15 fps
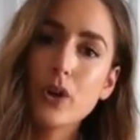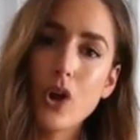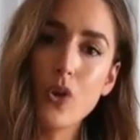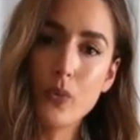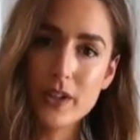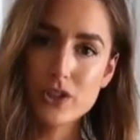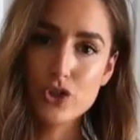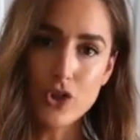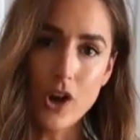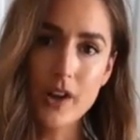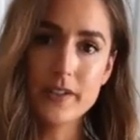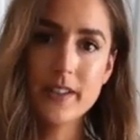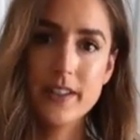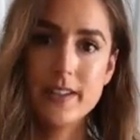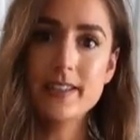we're always
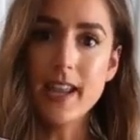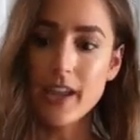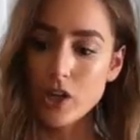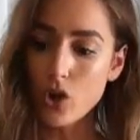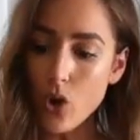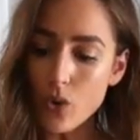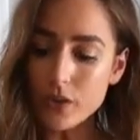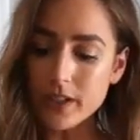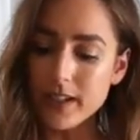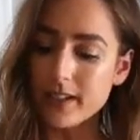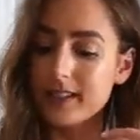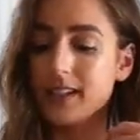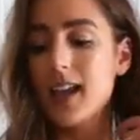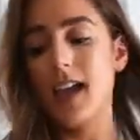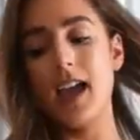drawn to these
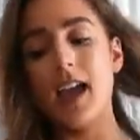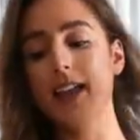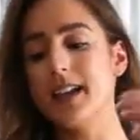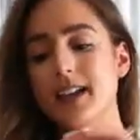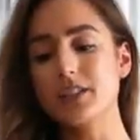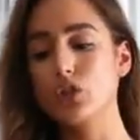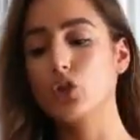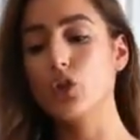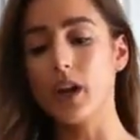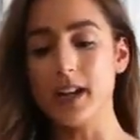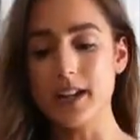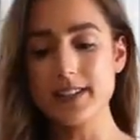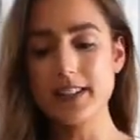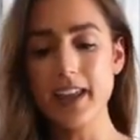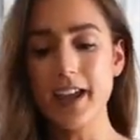AGOLDEs. And as great
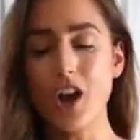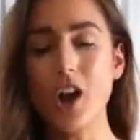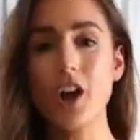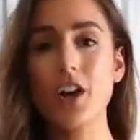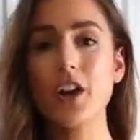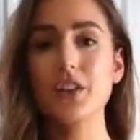as they are,